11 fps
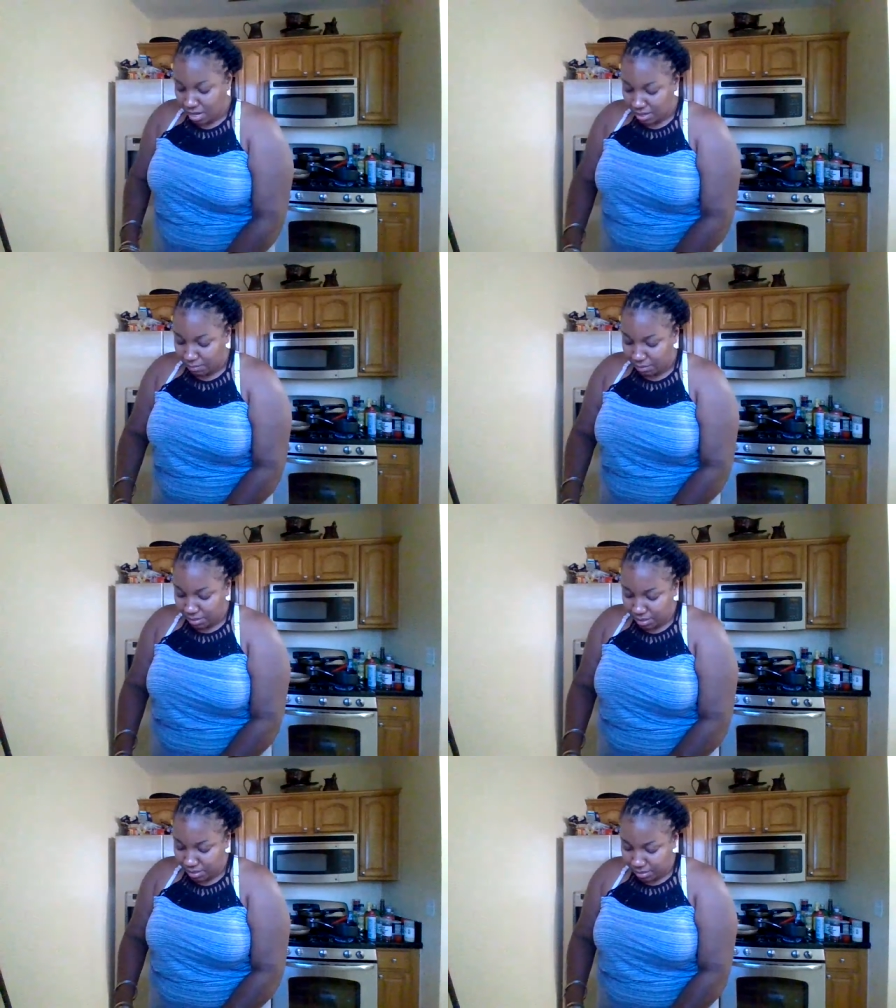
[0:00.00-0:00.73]
Let me
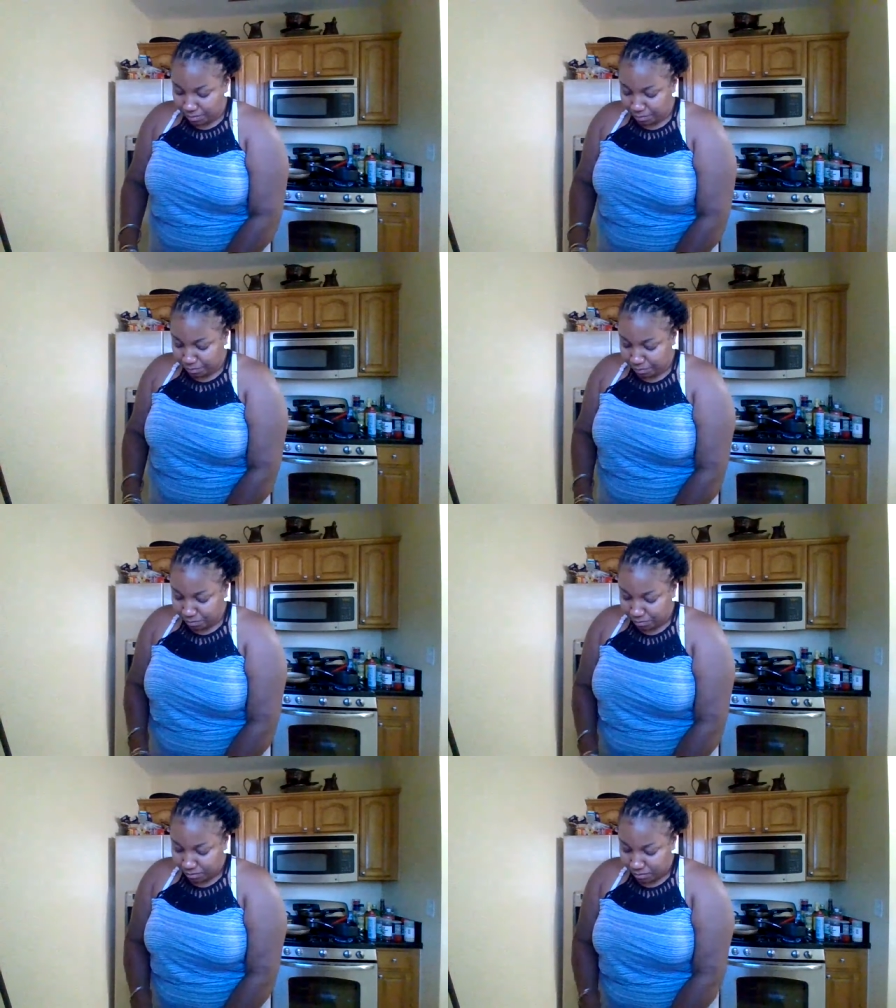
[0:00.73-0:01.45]
cut up
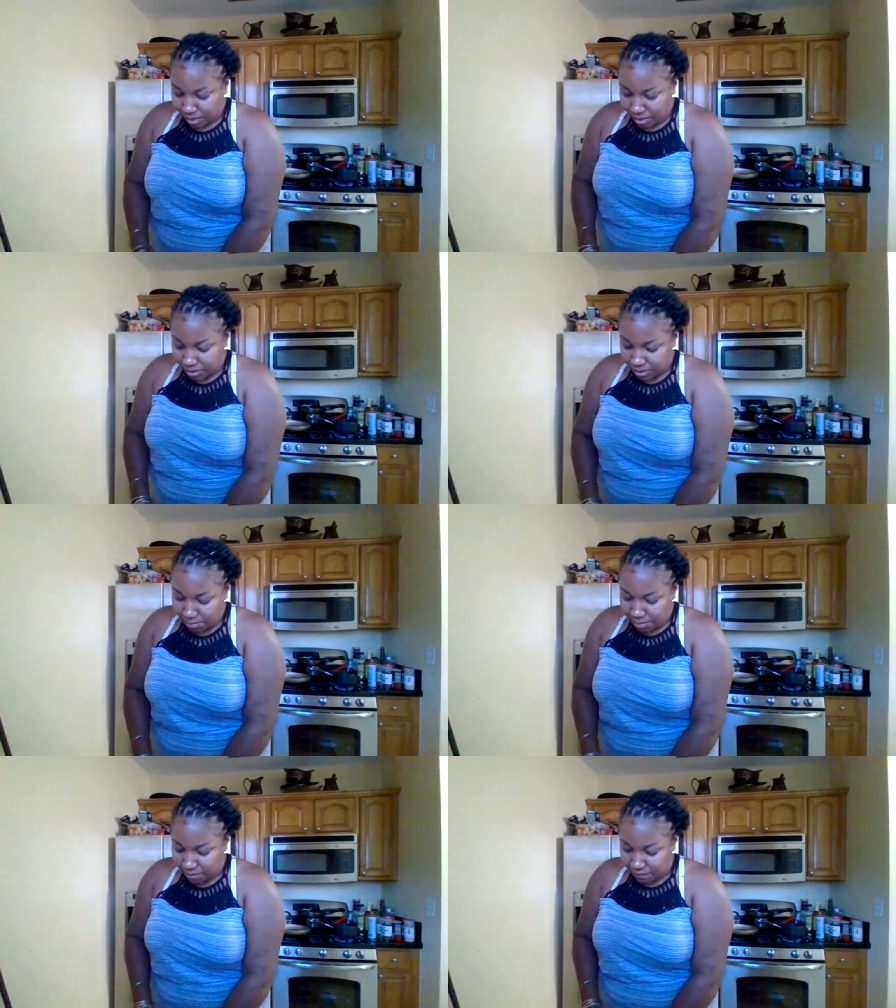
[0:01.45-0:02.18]

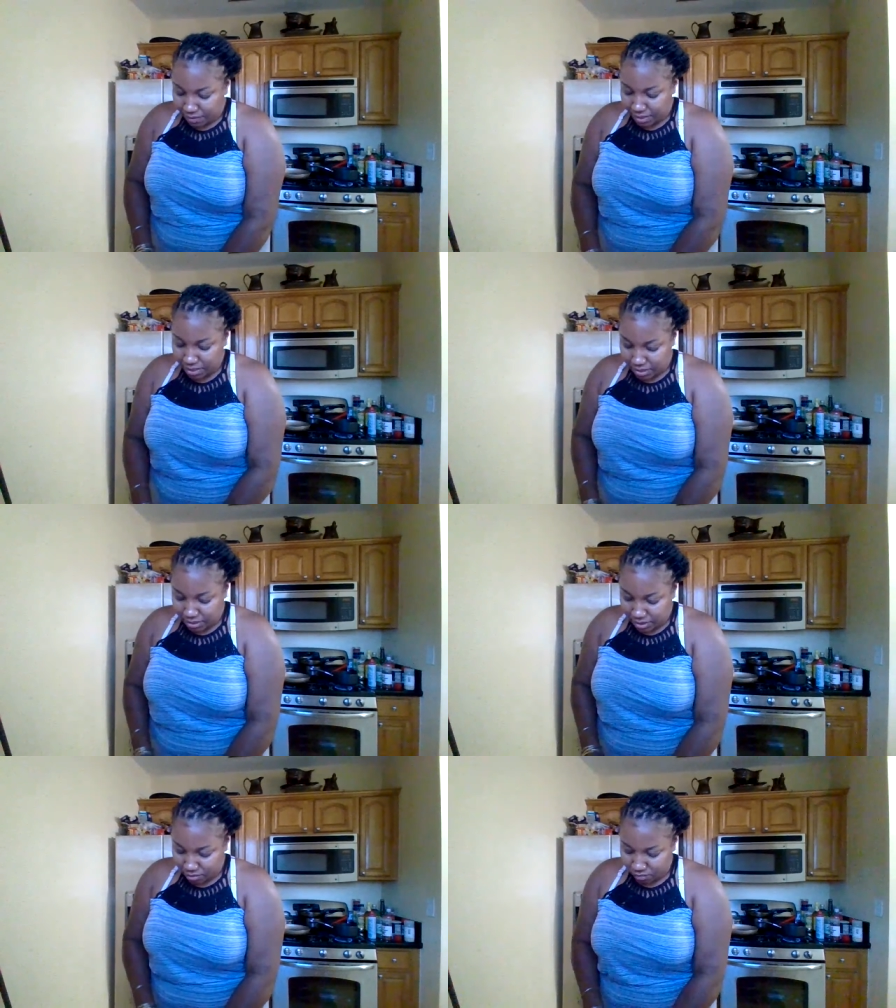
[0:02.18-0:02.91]
some of
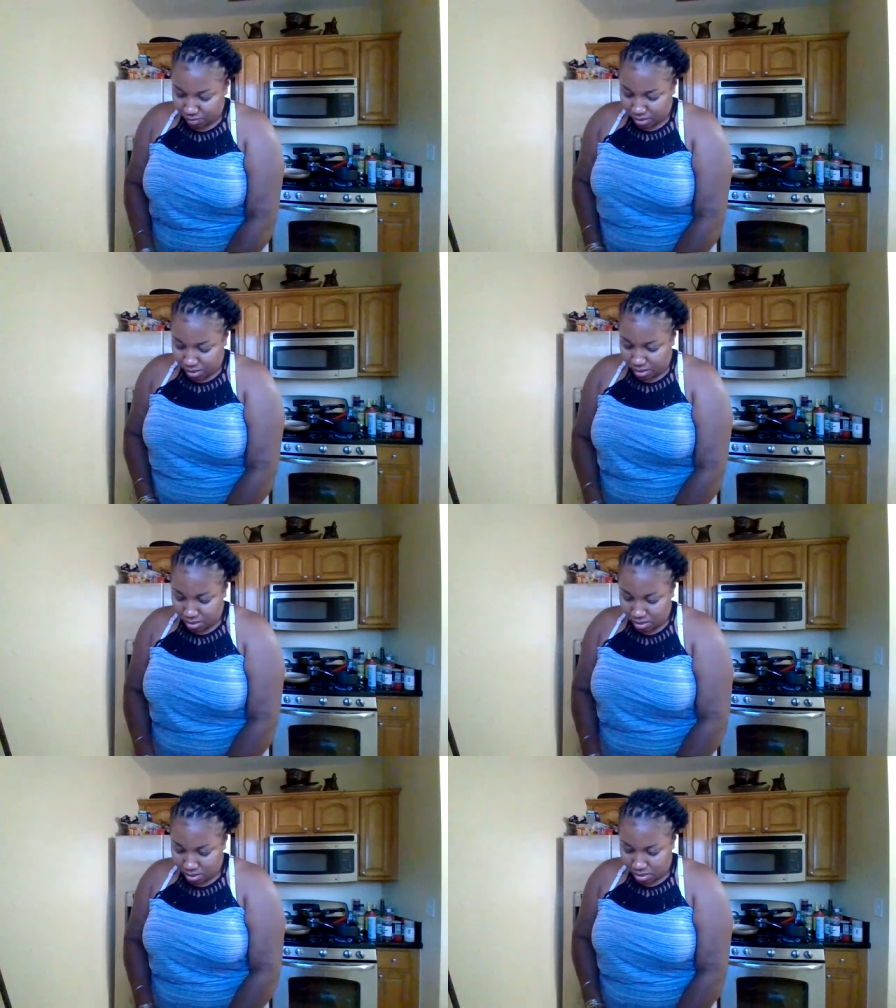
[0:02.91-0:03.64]
this
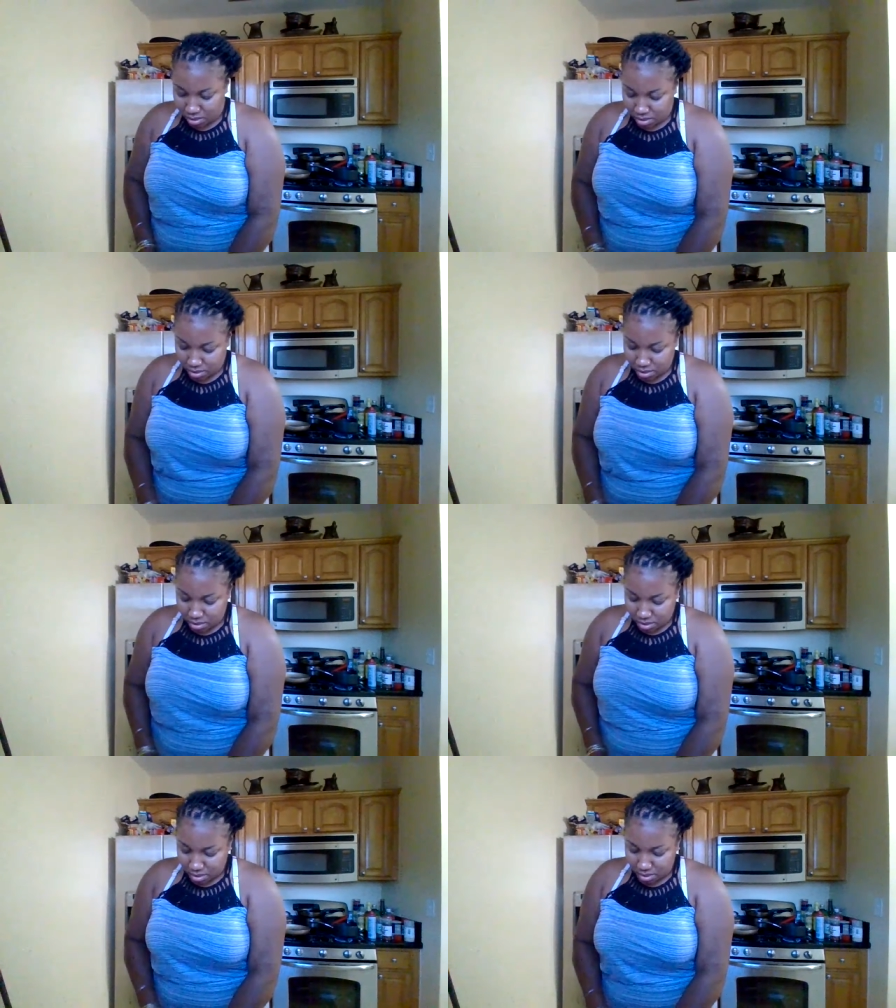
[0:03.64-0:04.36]
green.
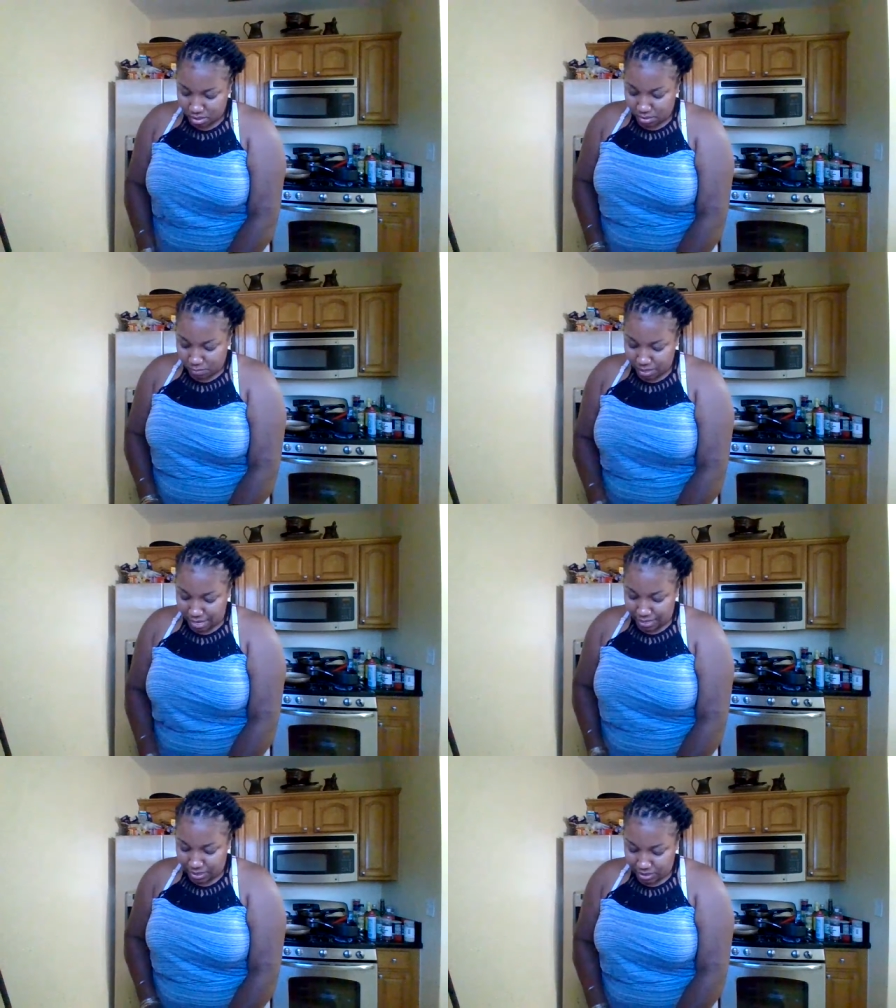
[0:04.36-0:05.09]
Because I want to
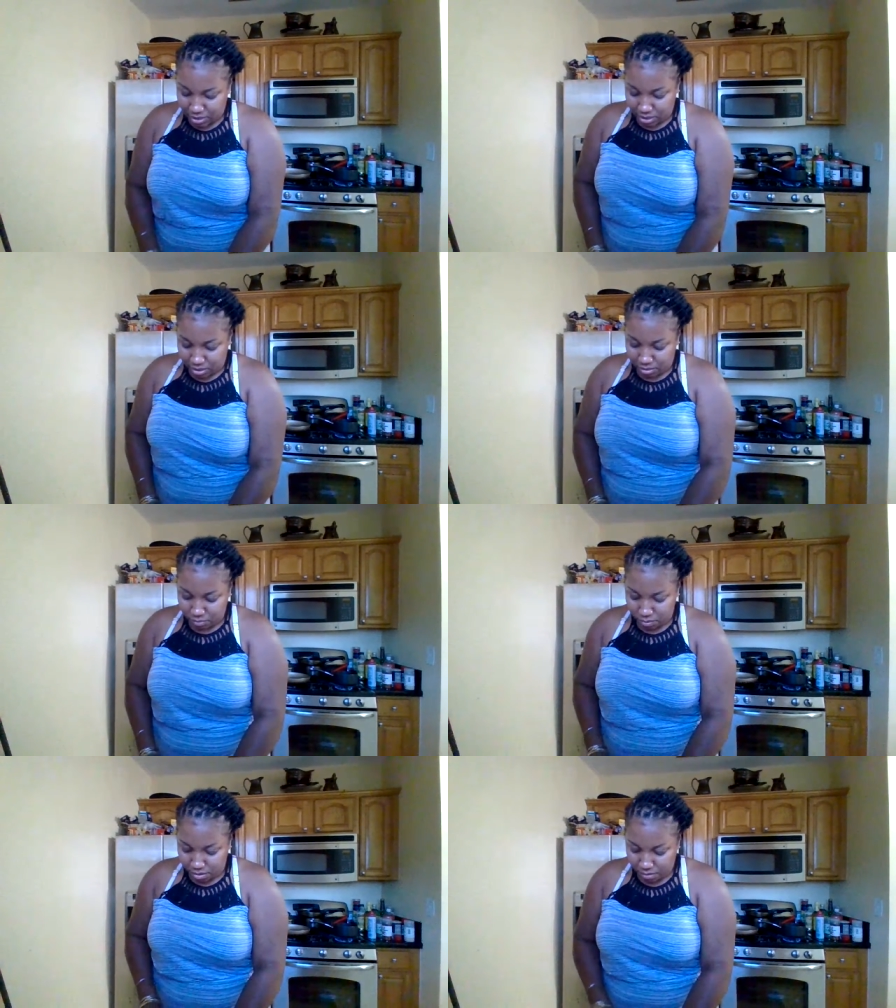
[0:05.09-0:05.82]
add this in there as
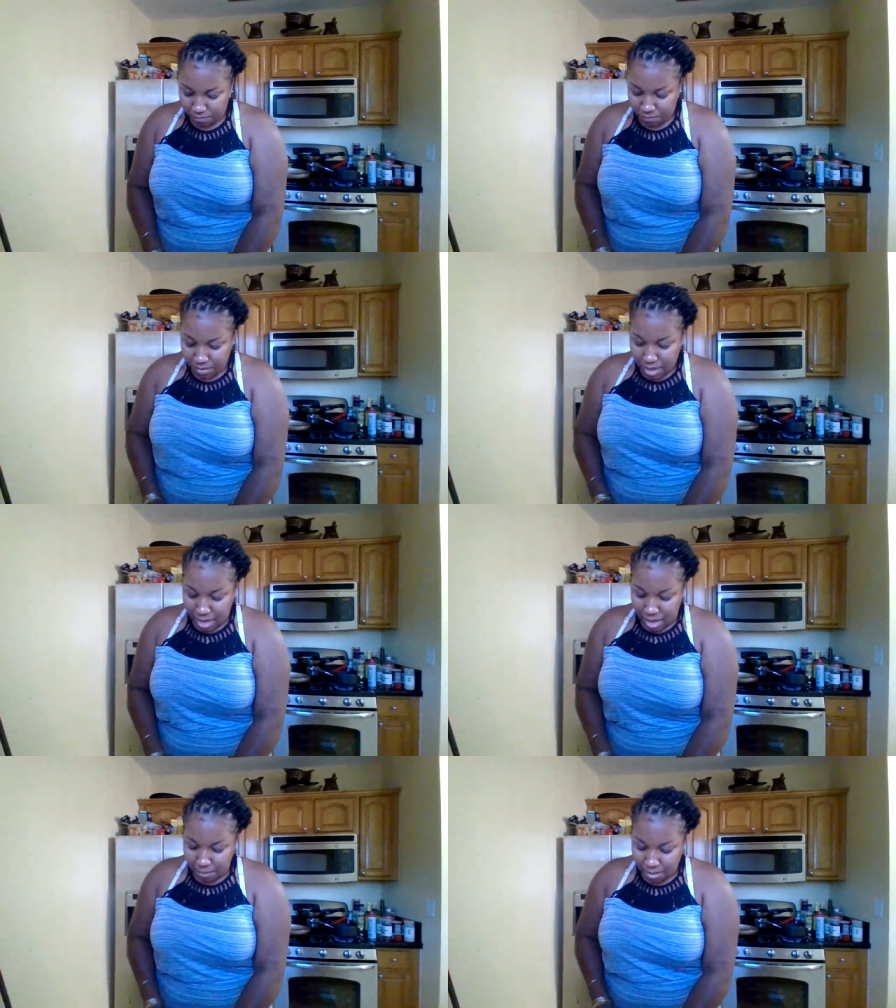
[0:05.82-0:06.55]
well.
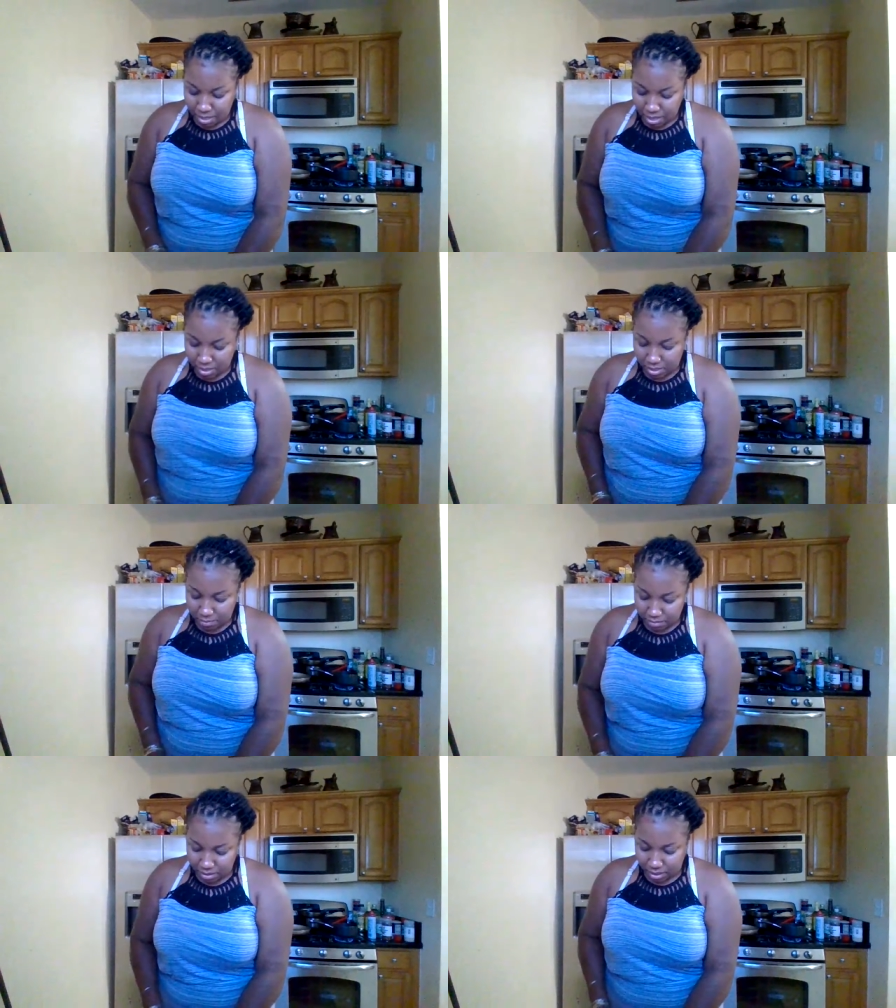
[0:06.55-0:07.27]
I'm going to cut
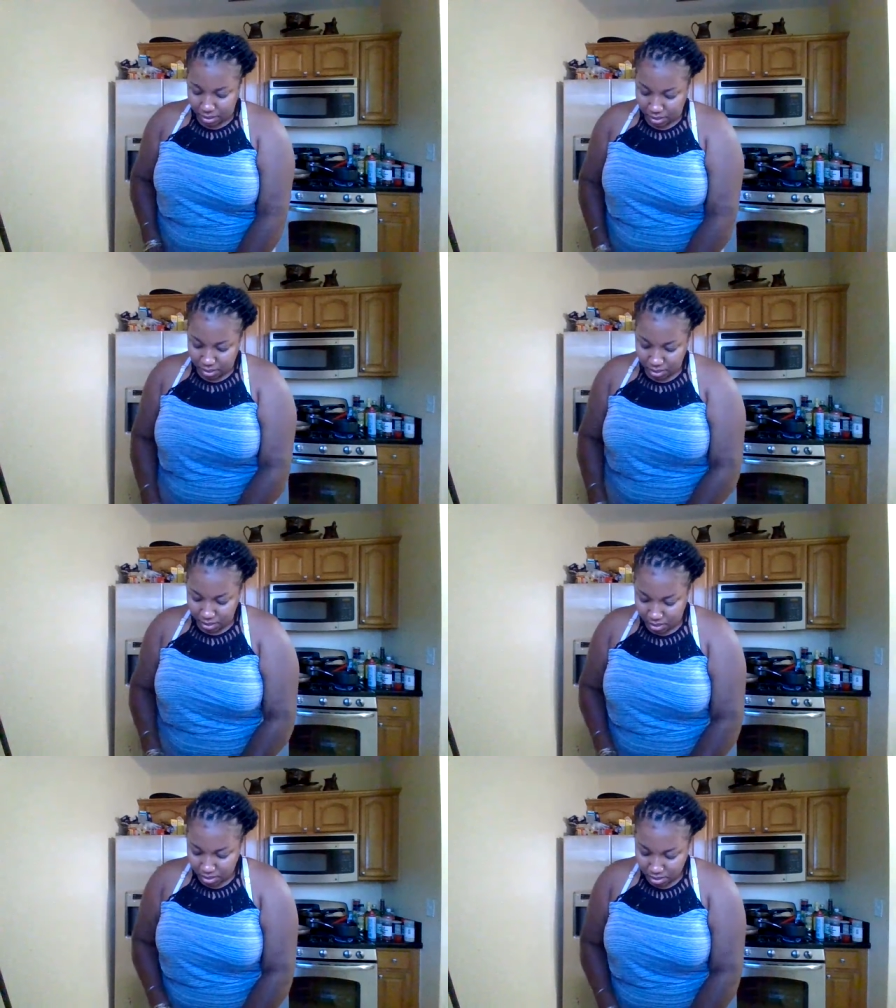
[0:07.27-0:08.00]
up
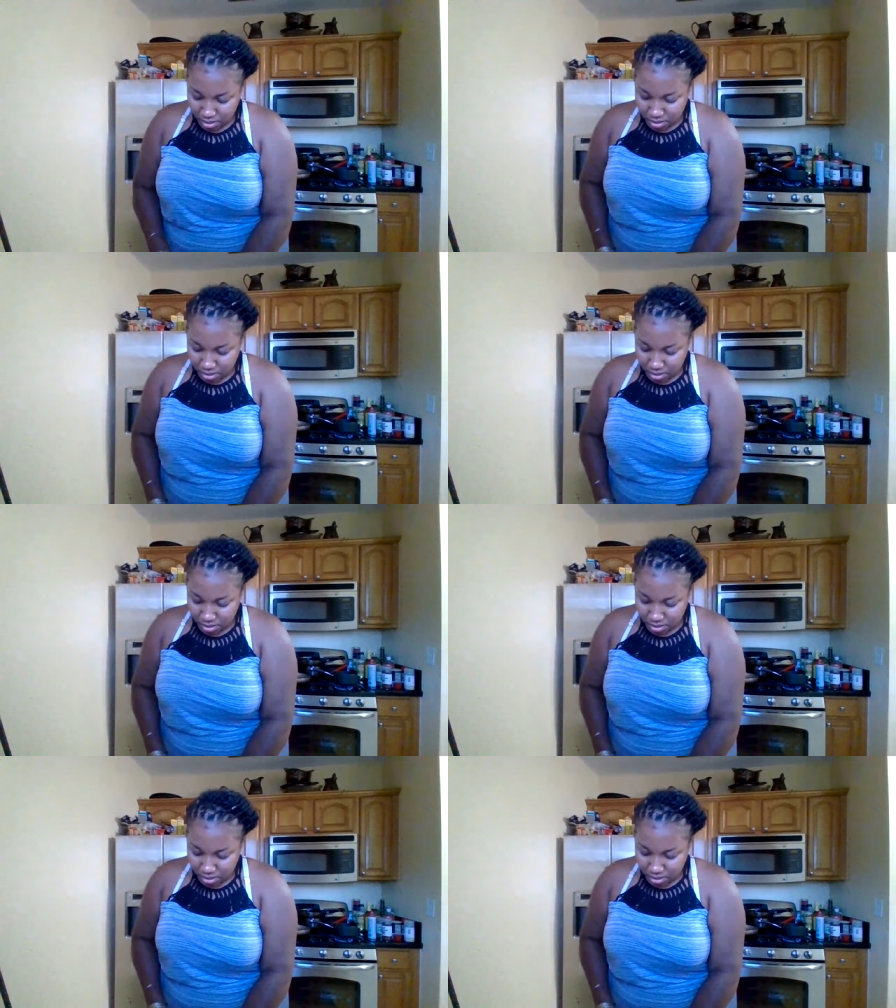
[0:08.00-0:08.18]
the